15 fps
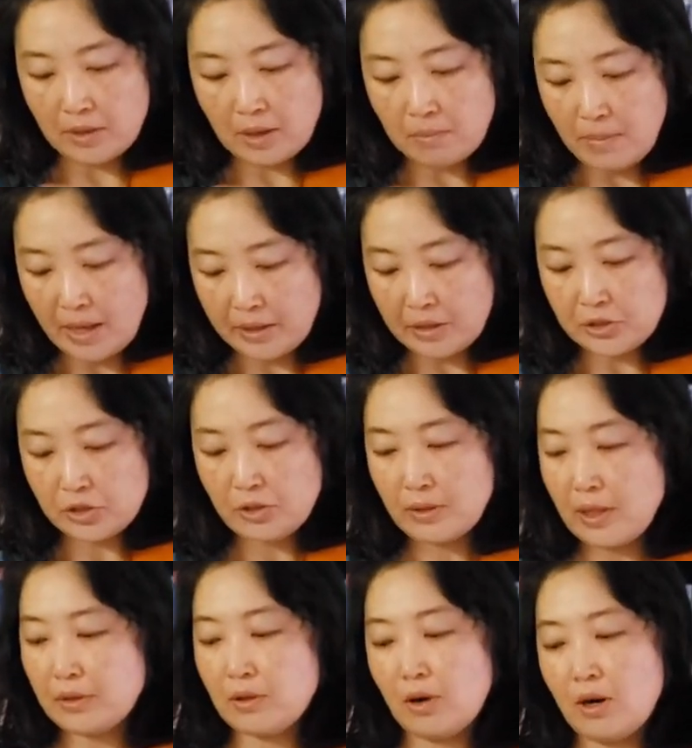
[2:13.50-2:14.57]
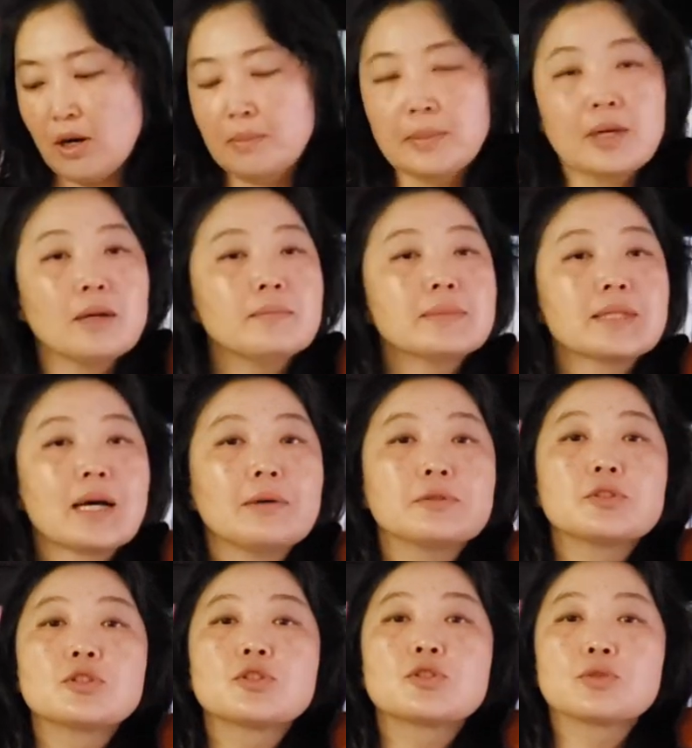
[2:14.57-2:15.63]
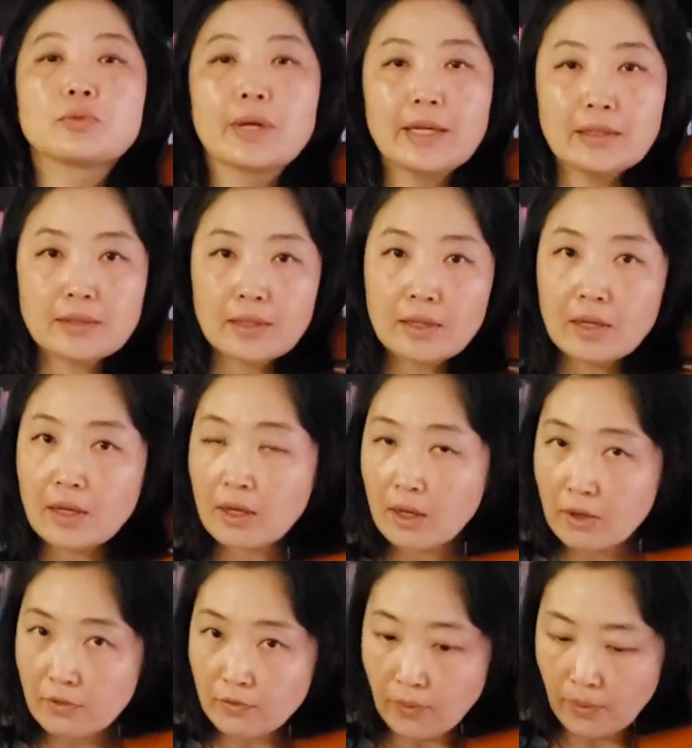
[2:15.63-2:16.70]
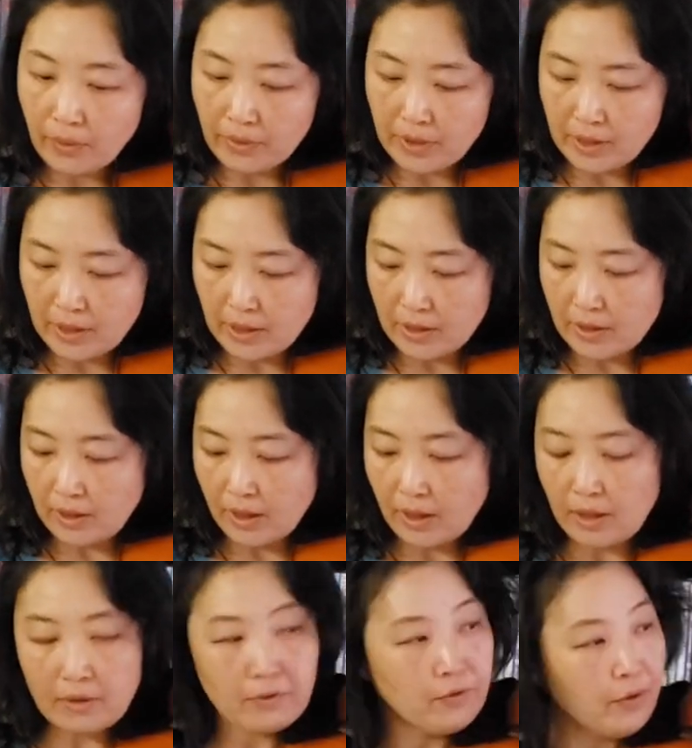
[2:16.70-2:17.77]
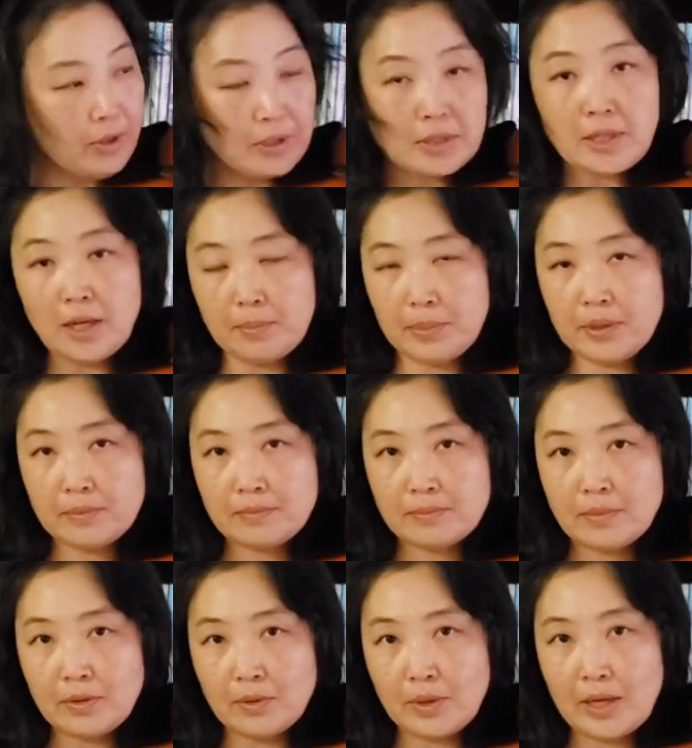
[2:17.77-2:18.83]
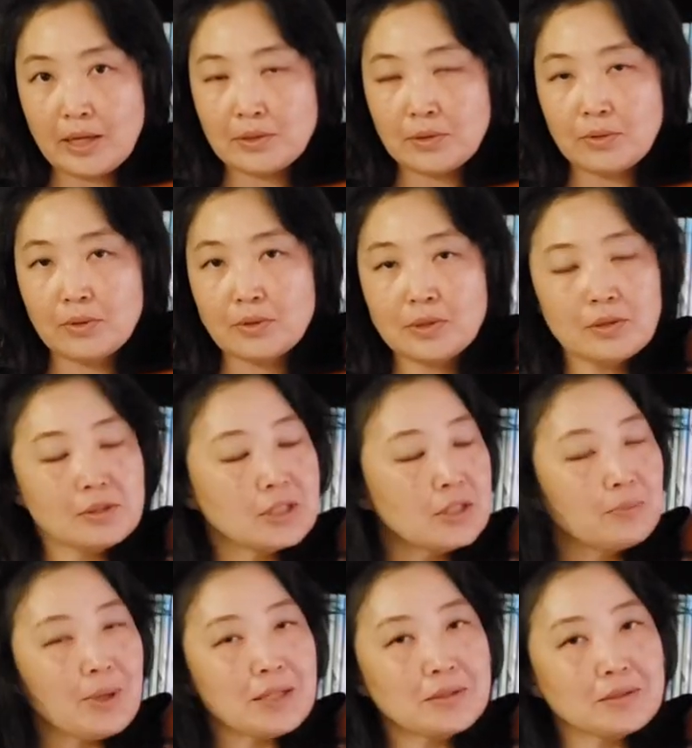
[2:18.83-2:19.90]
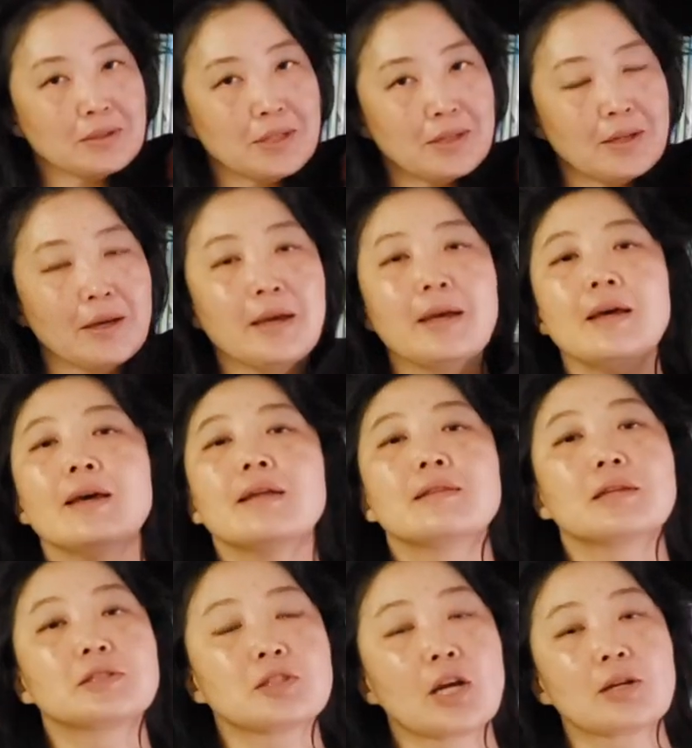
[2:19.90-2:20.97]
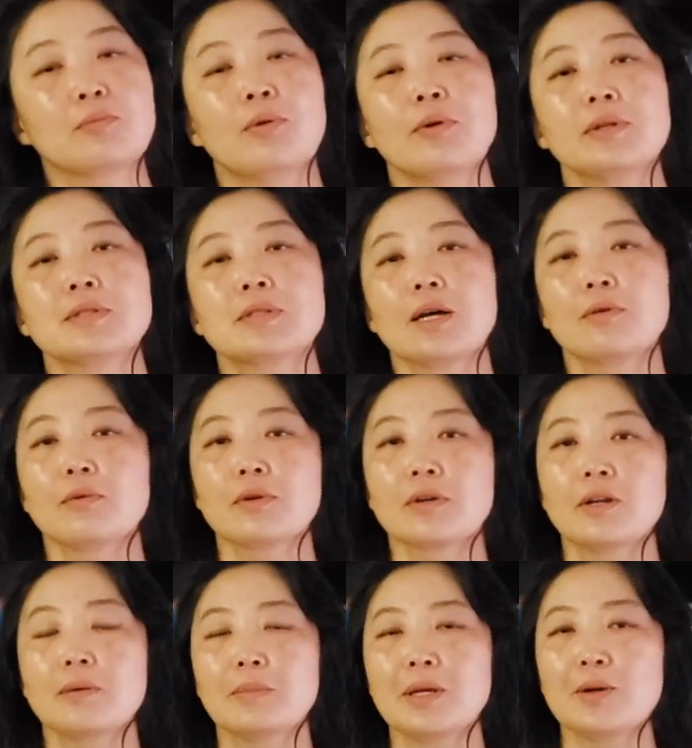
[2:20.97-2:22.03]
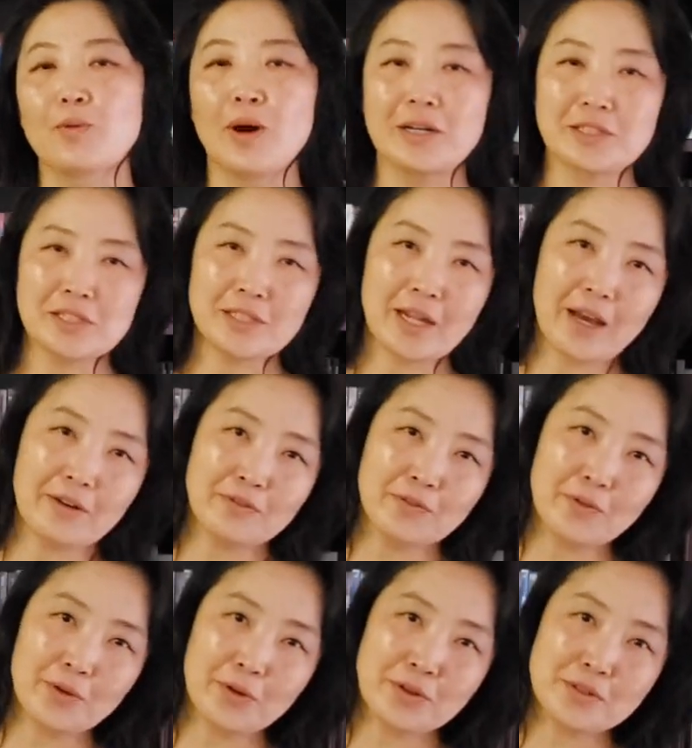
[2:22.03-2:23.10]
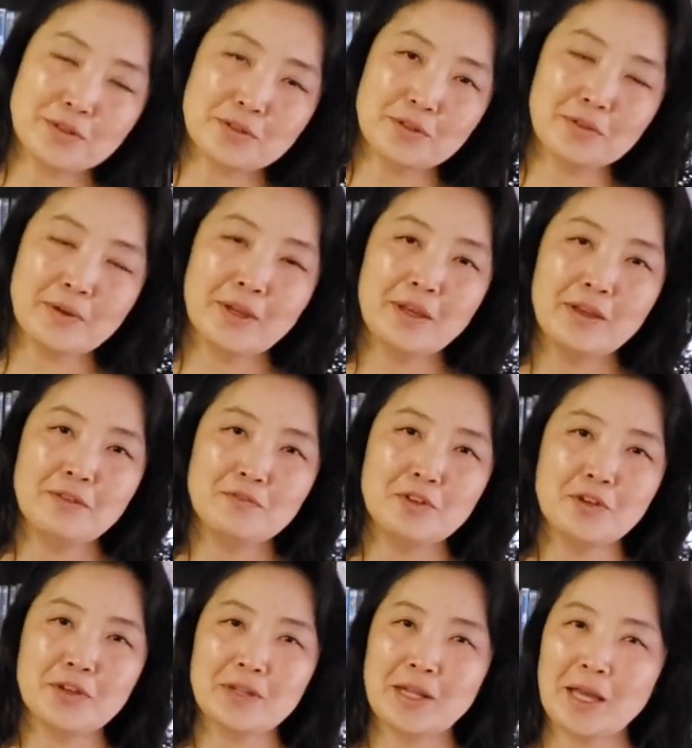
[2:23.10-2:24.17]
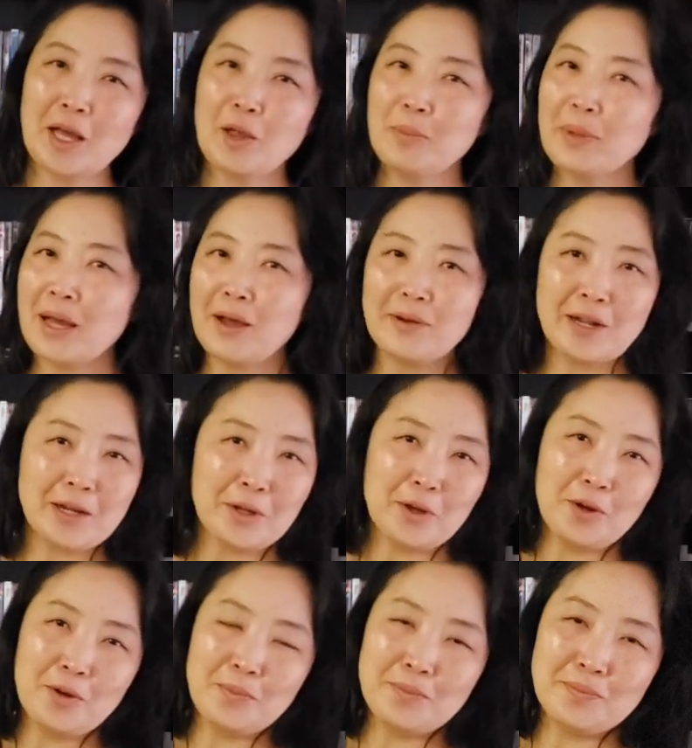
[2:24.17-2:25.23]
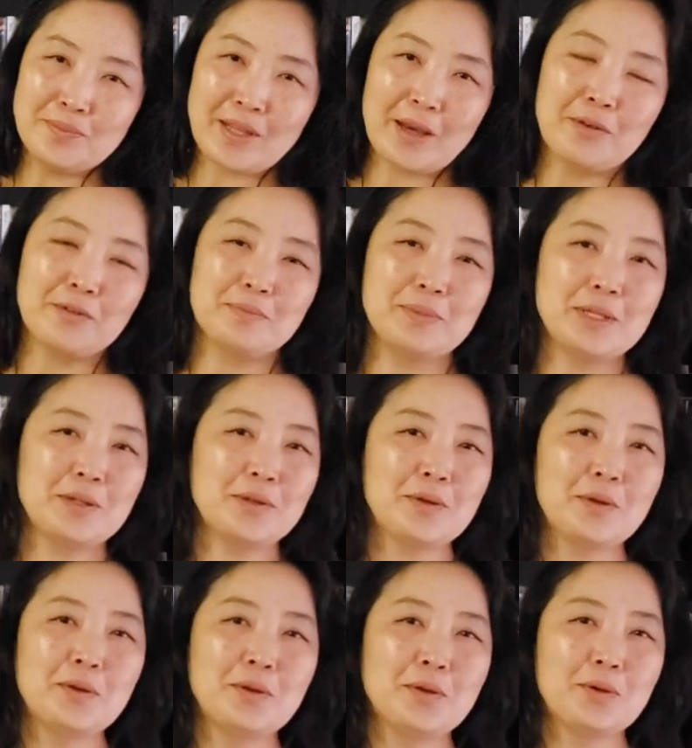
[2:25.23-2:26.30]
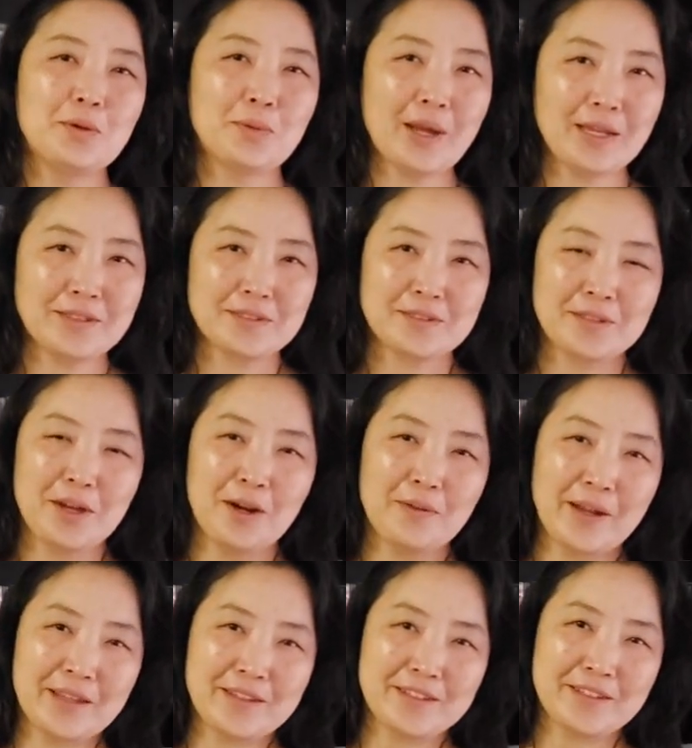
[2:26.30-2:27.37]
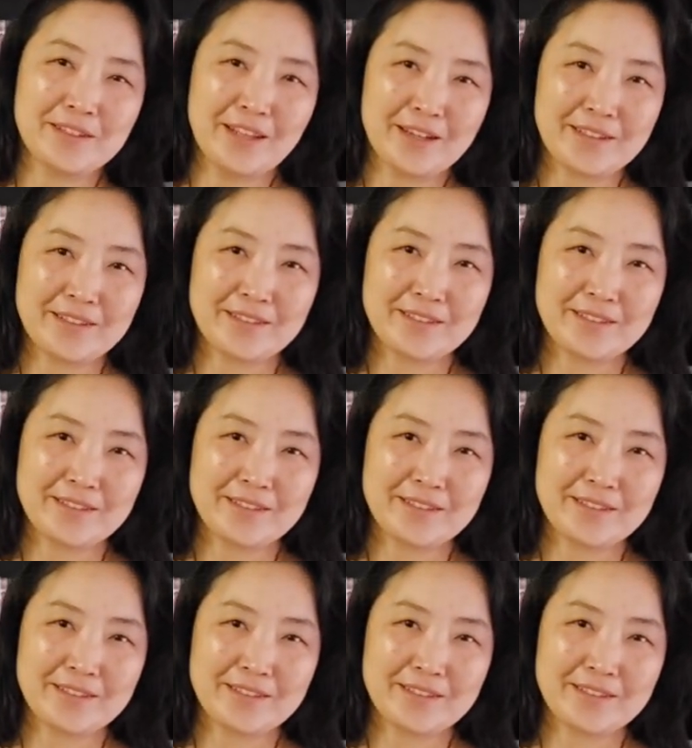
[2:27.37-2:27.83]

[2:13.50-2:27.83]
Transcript: making sure that the arm comes out straight for the tip. Okay, so those are just basically the checkpoints that we're going to be watching out for. So if you can help out at home, that would be great. All right, good luck.